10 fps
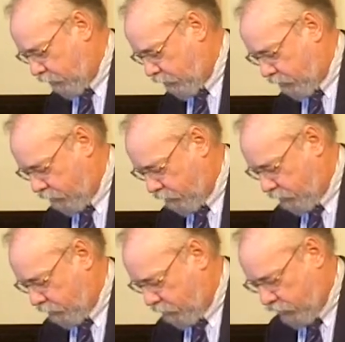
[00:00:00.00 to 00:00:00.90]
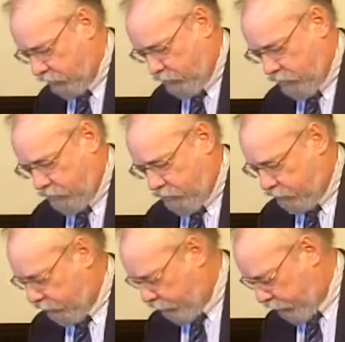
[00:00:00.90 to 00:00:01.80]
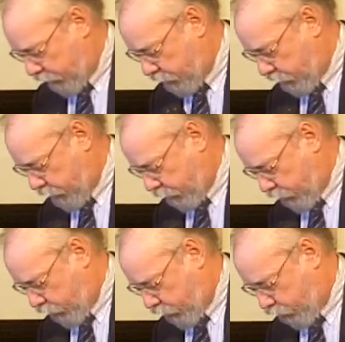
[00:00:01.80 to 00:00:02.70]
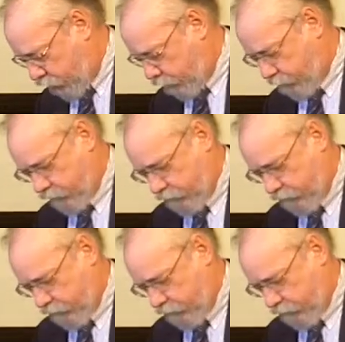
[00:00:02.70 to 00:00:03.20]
we go. Philippians chapter 2.